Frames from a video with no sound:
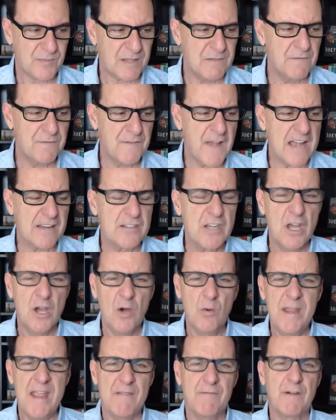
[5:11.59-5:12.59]
In fact,
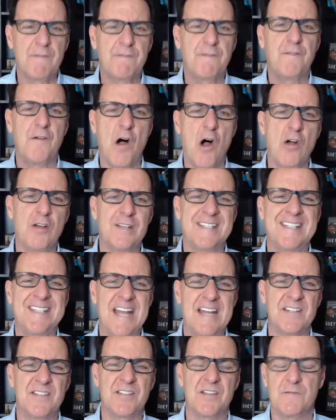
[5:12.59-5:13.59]
we have a false
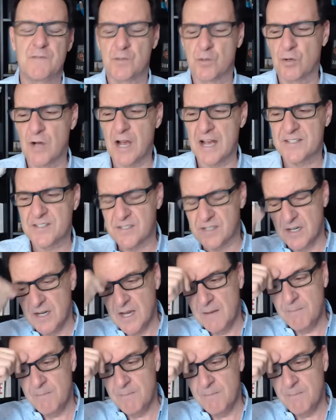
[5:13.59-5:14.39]
sense of trust